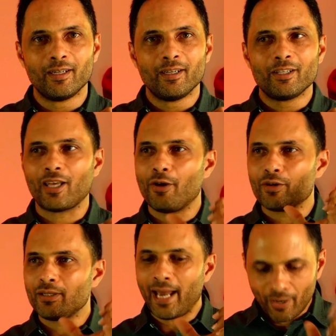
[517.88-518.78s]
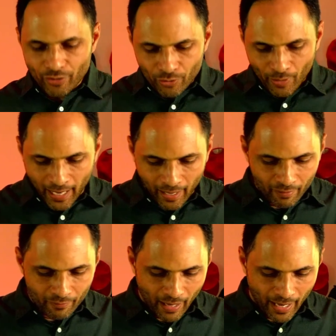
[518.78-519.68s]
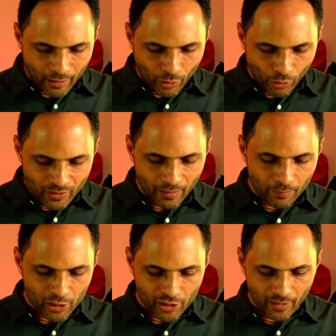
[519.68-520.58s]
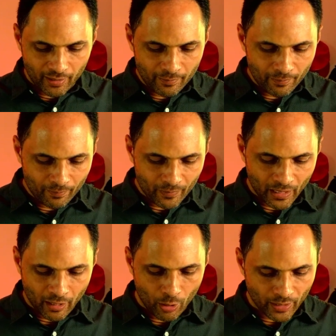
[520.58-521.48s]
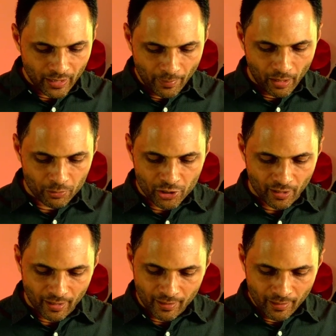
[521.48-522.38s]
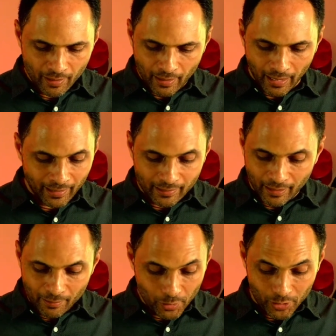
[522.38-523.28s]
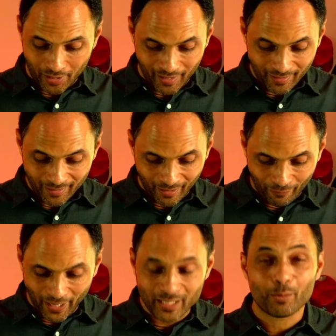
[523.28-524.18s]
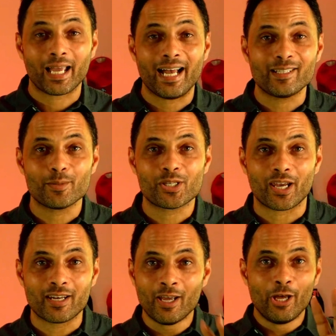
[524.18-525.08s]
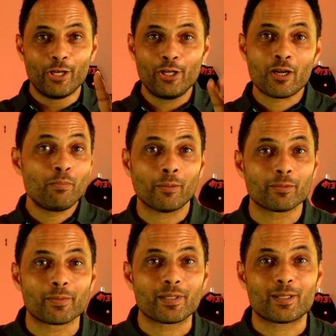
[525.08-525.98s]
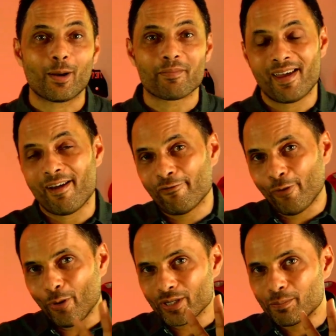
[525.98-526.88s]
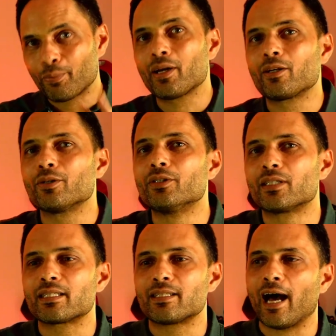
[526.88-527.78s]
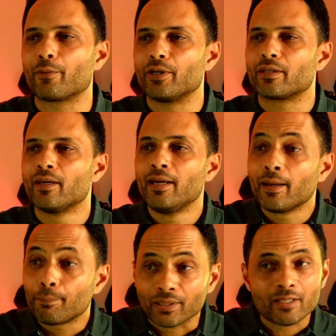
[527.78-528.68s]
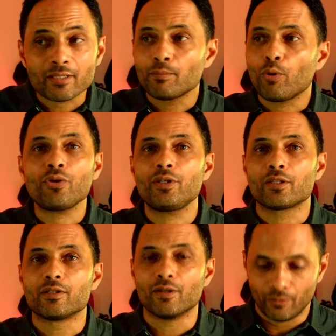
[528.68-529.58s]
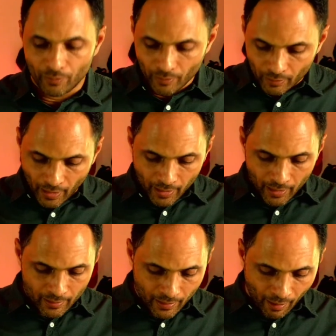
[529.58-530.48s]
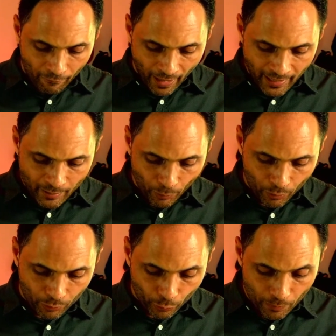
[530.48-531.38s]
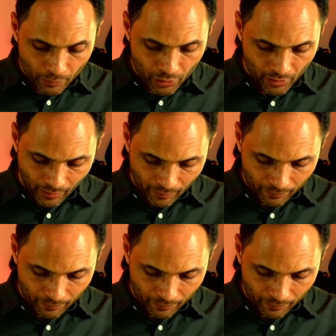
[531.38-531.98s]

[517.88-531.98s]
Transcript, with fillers: So now you have a content machine, a cold email machine, a LinkedIn machine, a Facebook ads machine you can probably stop there. Four is pretty good to start with, but there's more you can do. There's a Facebook group machine.